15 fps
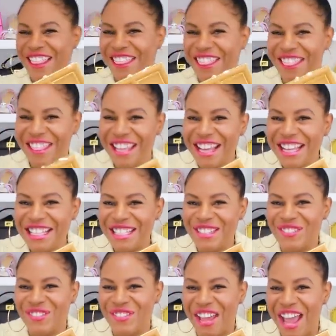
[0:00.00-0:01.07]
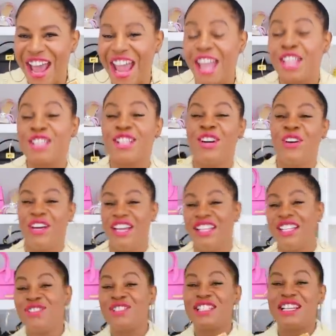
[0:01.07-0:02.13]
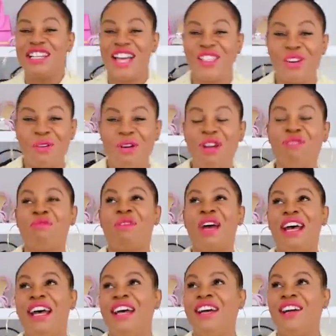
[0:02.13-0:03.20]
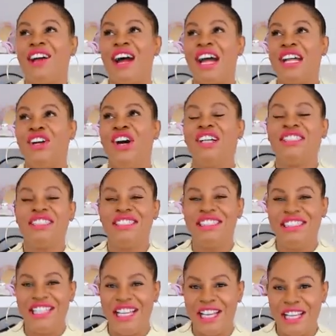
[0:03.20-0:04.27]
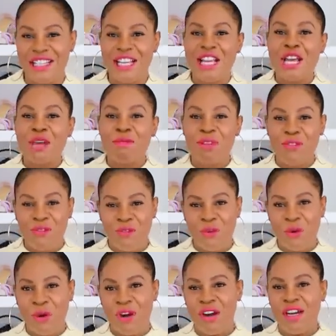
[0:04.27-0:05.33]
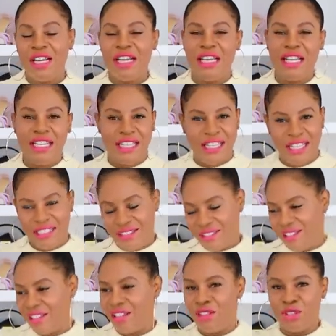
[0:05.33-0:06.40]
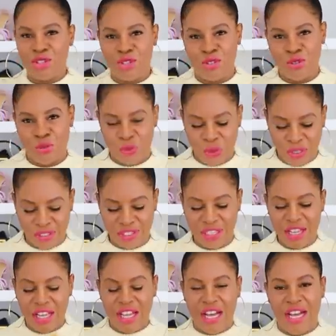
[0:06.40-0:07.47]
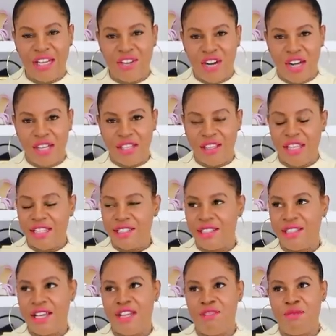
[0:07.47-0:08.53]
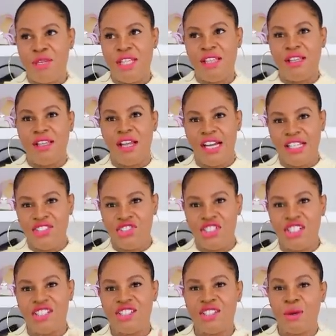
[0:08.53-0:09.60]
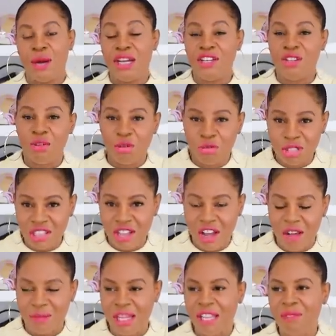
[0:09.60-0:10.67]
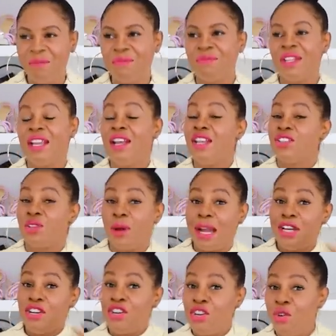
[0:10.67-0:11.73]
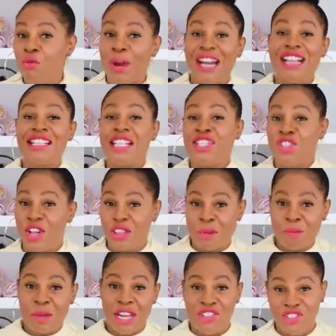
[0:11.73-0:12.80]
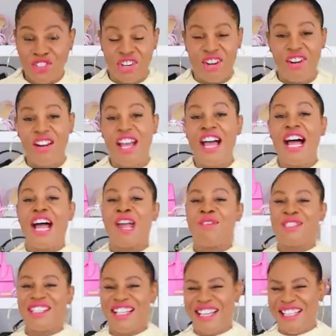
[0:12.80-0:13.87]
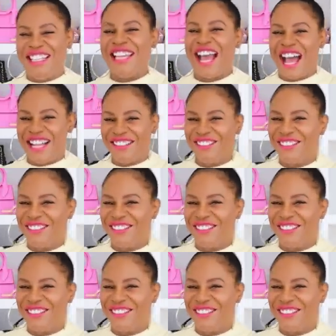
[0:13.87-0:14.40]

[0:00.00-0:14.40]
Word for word: This bag, okay, this was another one where I got to see it before it hit the stores. I got, they sent me the line sheet, so I knew it was coming. So I knew, right as I saw the picture, I was like, yeah,